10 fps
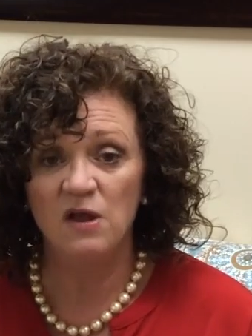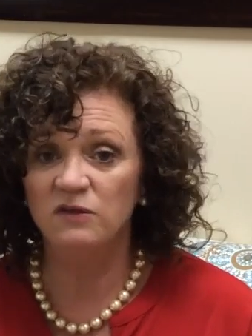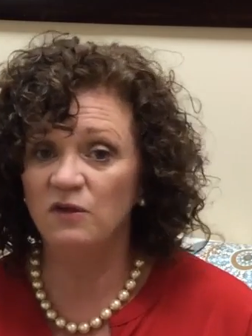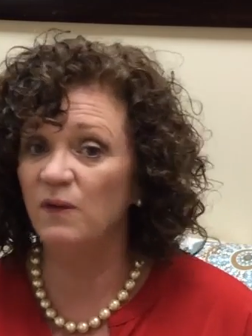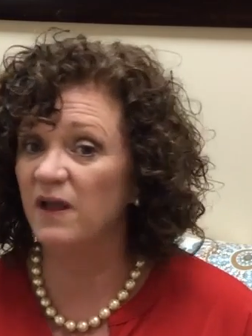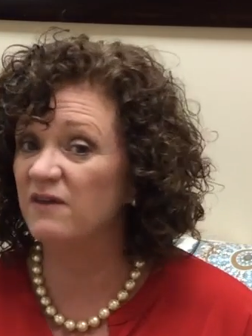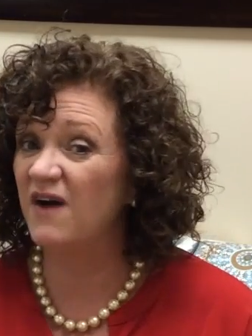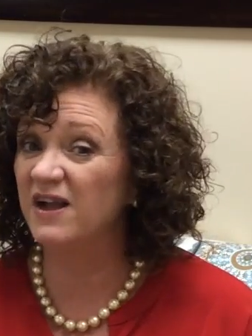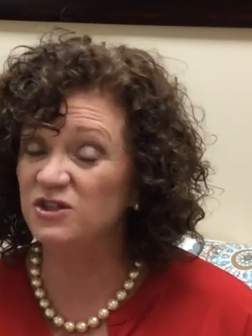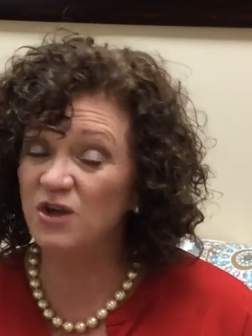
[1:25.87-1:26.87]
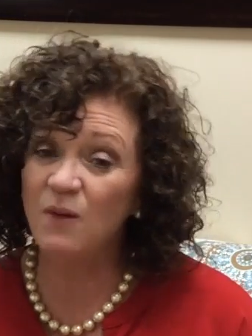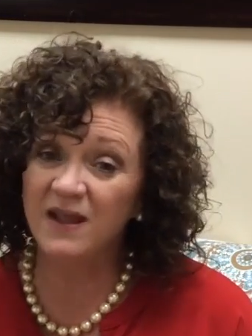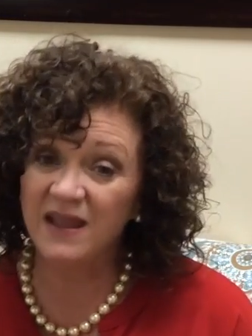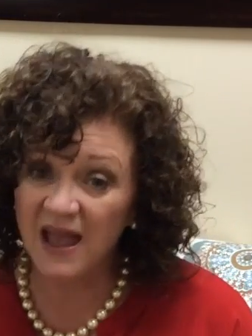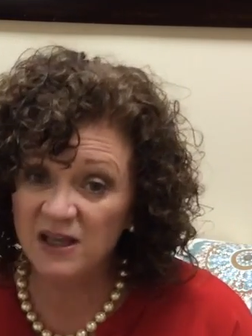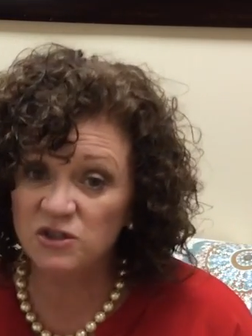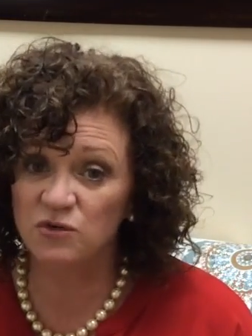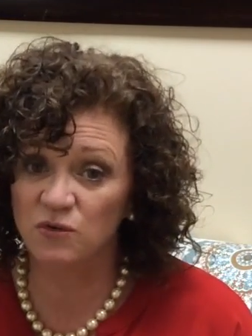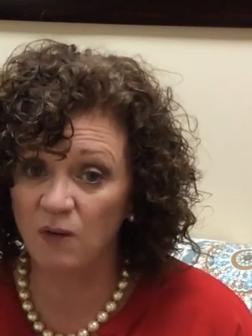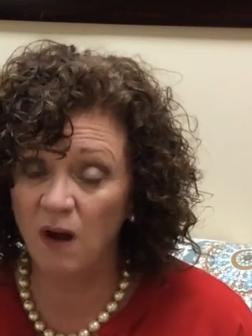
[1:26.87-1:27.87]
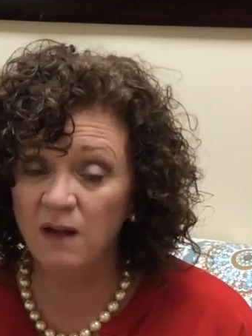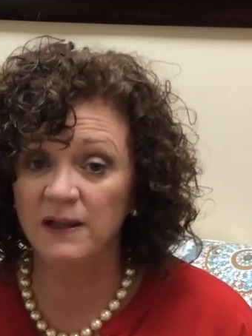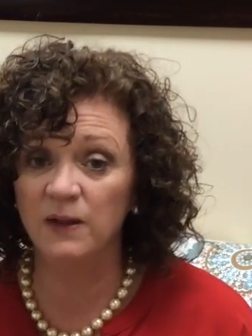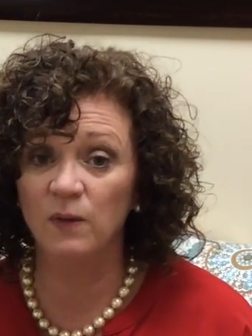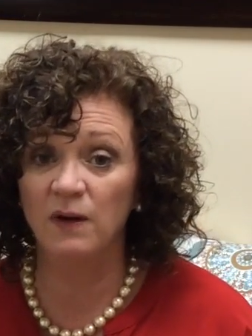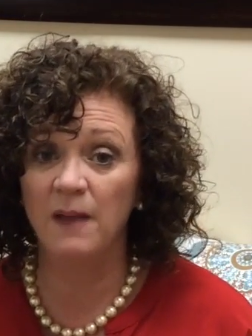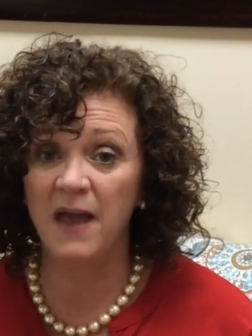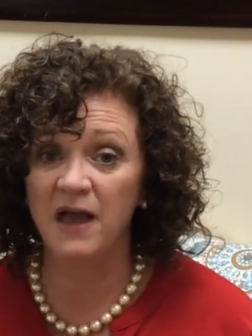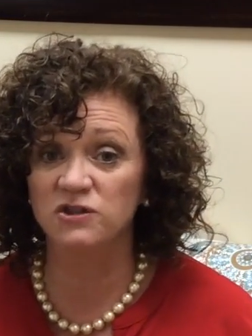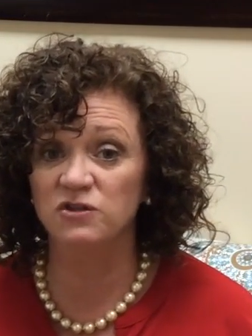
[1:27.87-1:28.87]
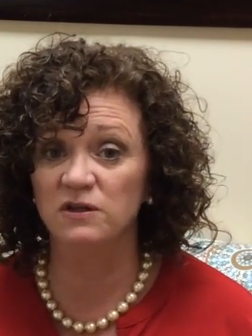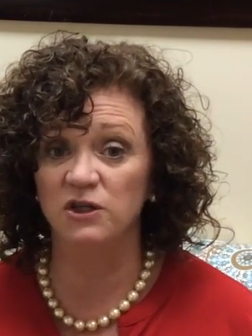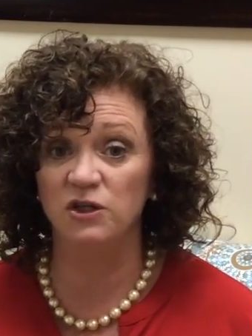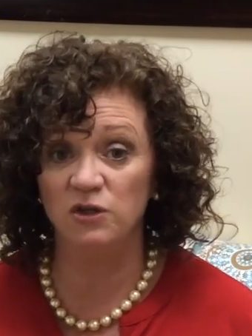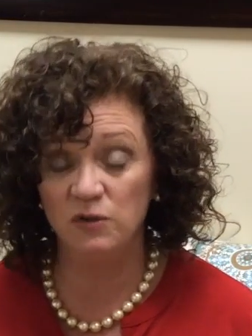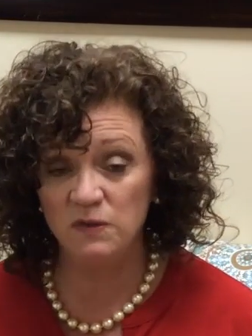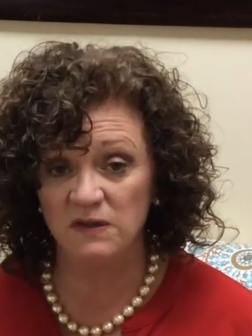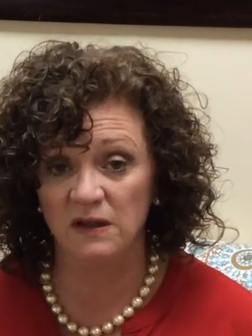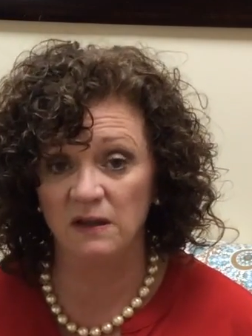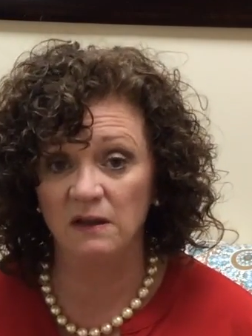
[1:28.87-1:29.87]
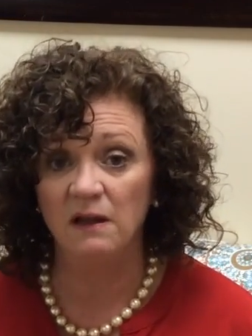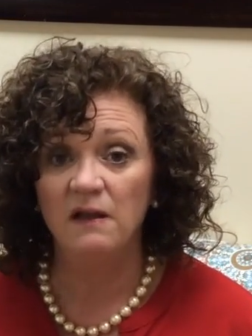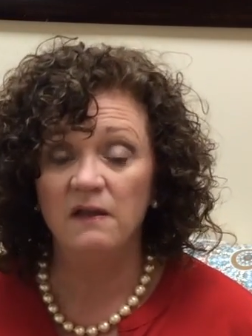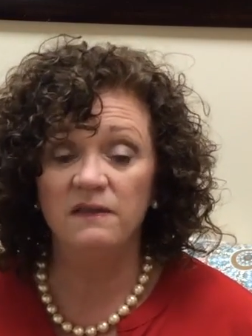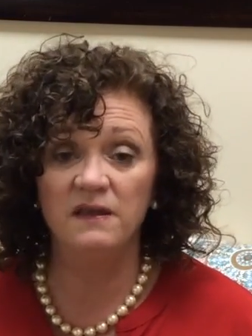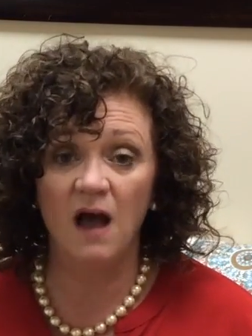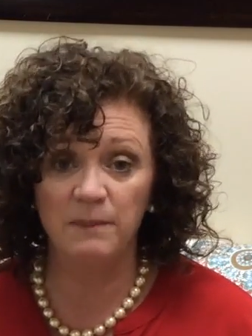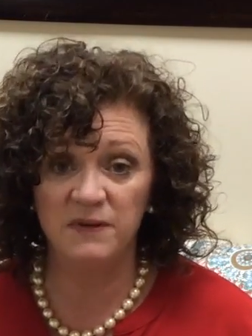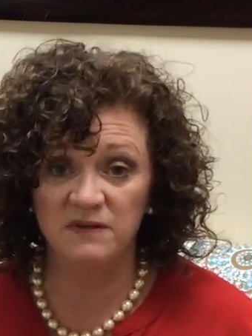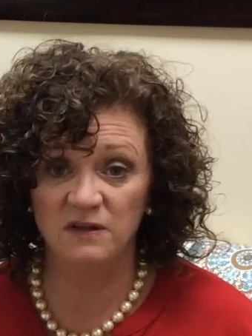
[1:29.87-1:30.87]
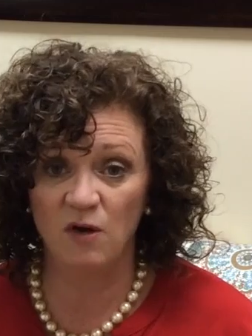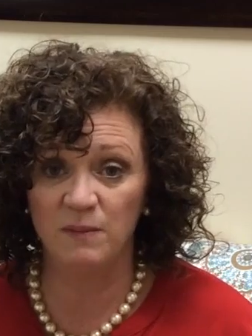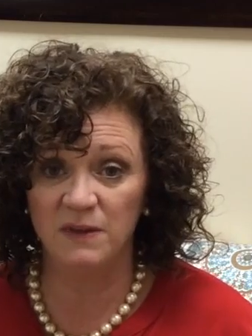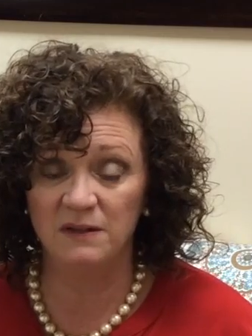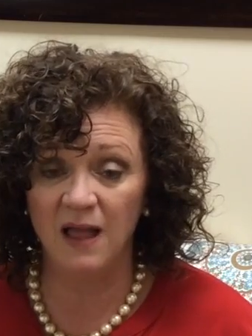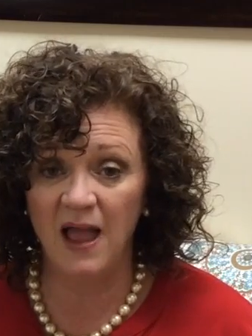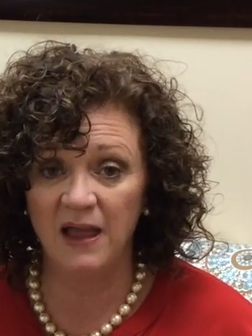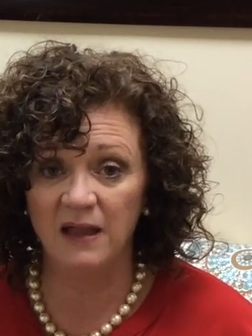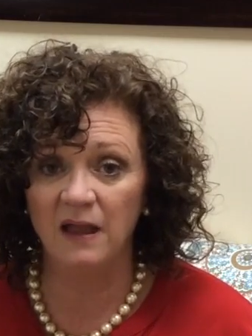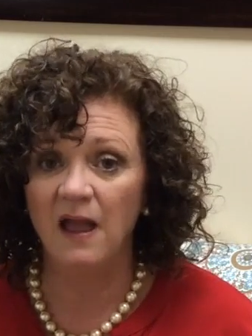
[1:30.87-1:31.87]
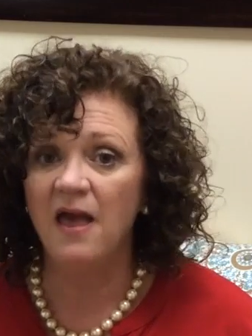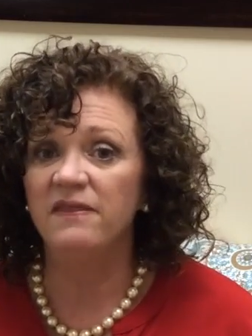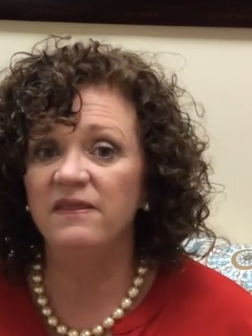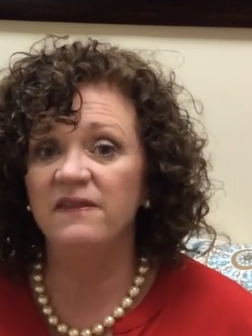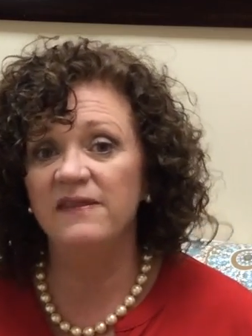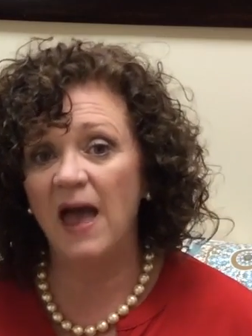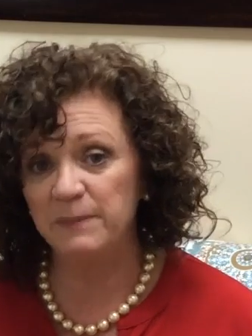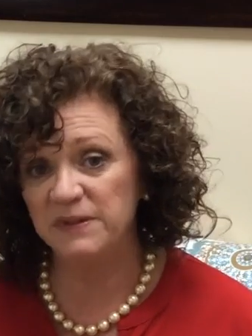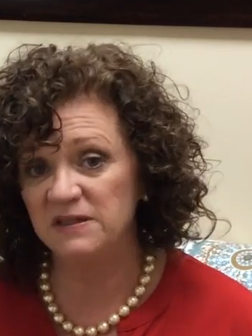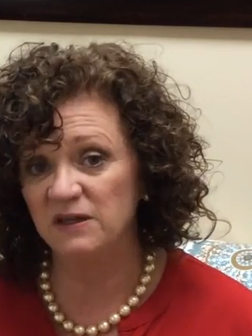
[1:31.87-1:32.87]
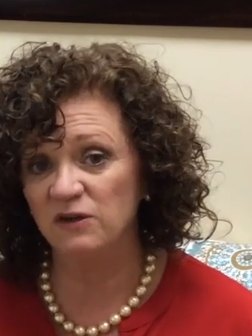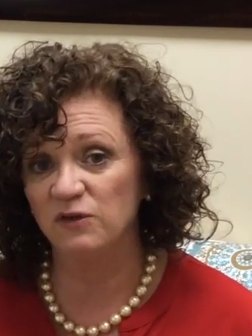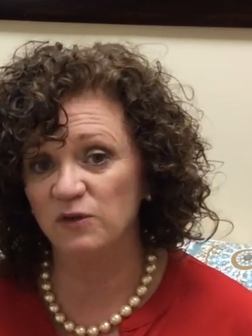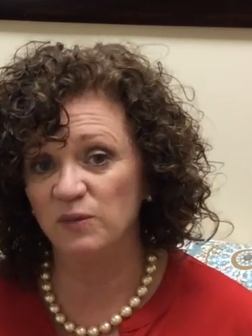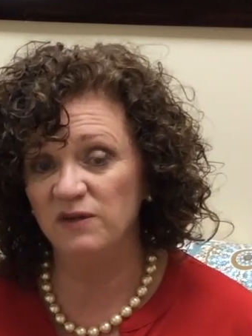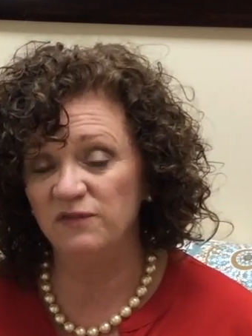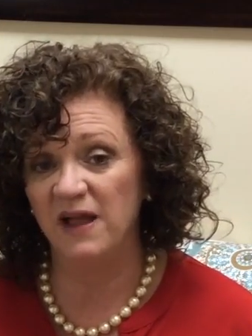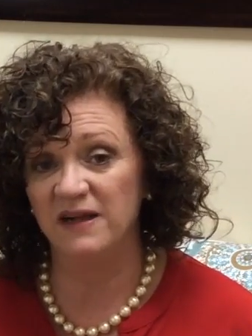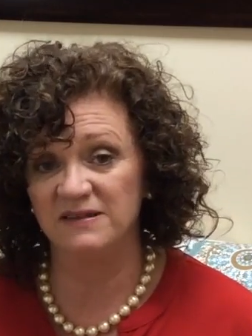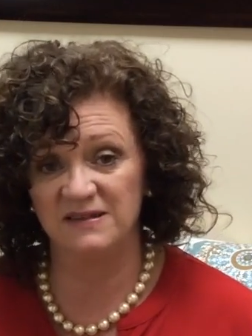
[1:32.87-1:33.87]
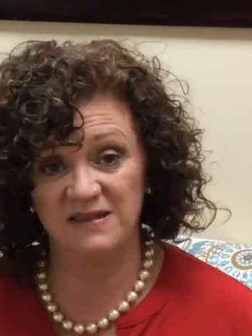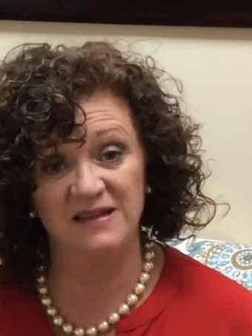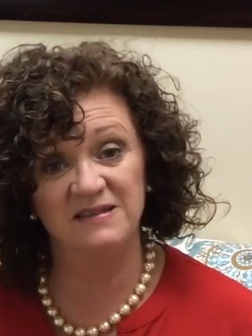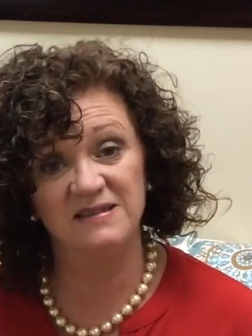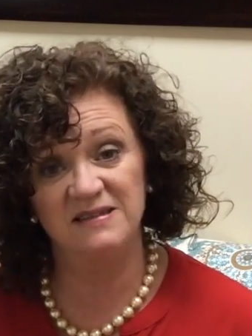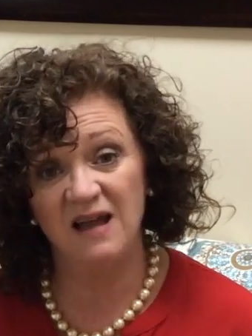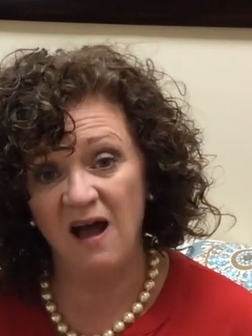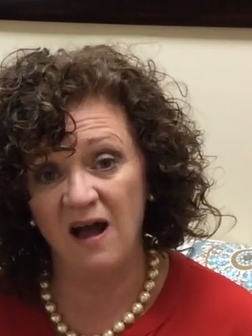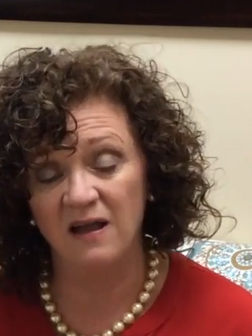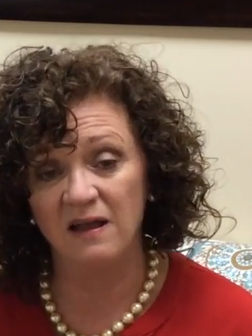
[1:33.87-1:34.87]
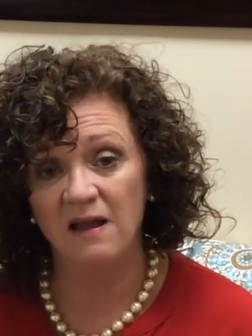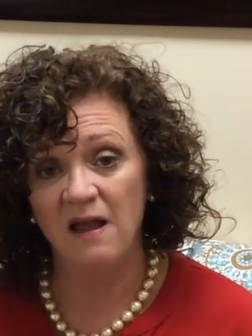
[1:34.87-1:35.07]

So if I don't get to crawling where I'm actually using the opposite arm and leg, then that particular reflex stays stuck.